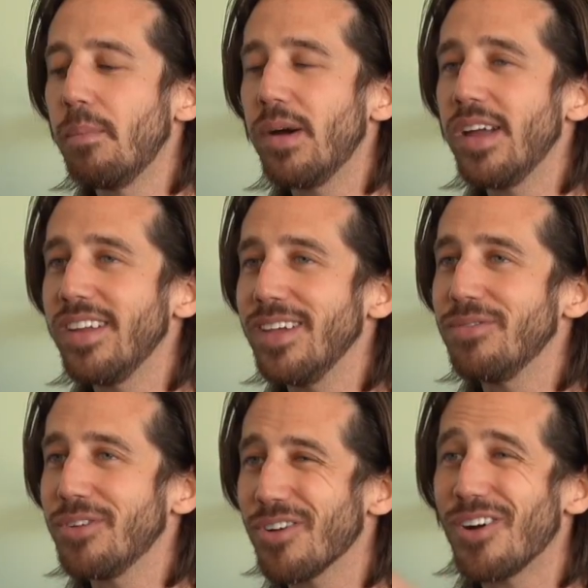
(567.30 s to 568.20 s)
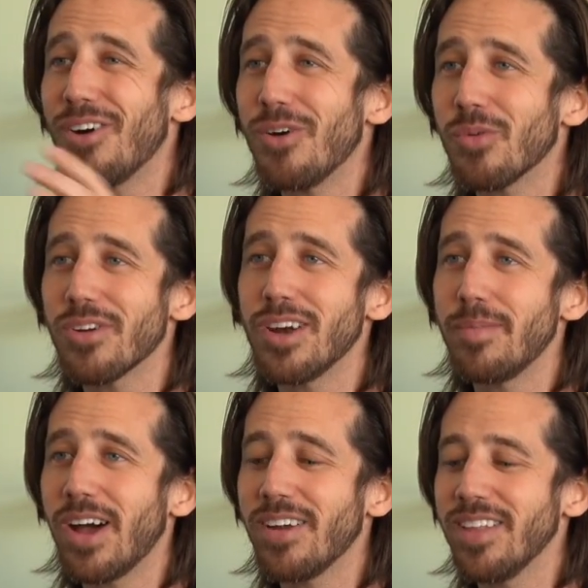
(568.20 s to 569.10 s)
but if you're at all worried
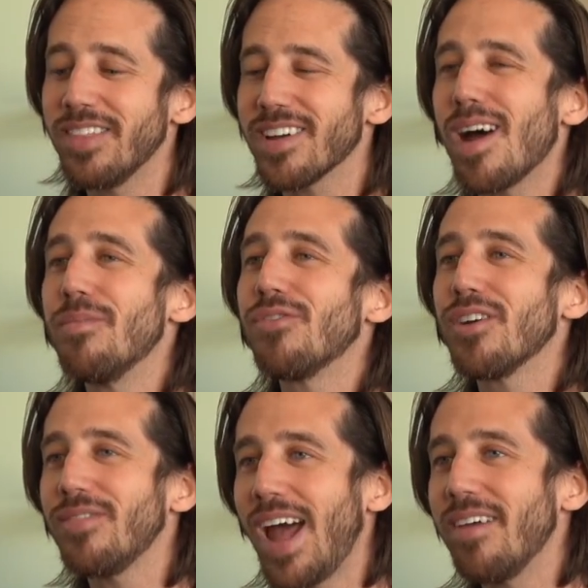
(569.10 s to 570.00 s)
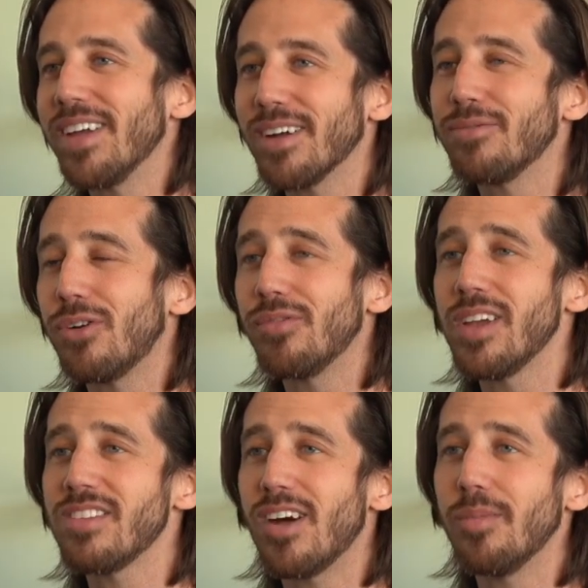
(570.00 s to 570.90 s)
about it, the comfort of having a full
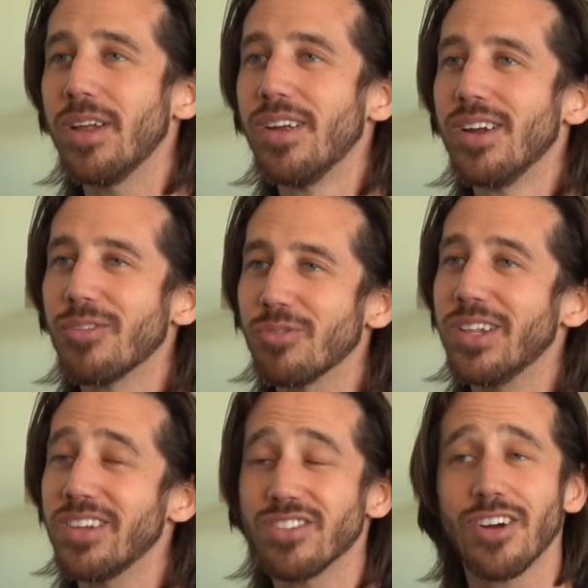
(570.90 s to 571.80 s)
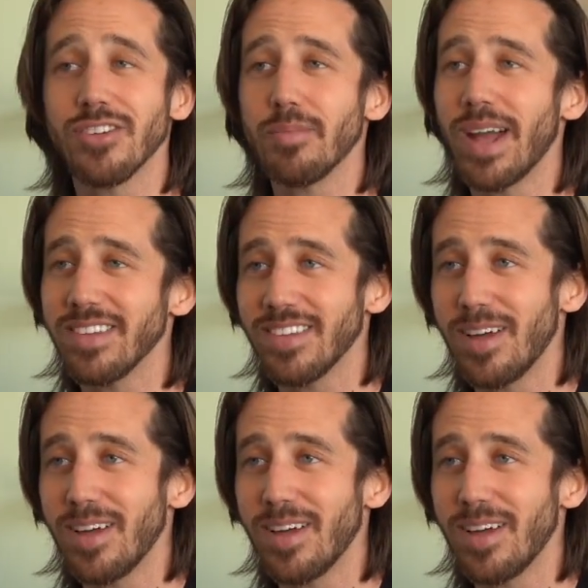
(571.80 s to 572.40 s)
face helmet really is hard to pass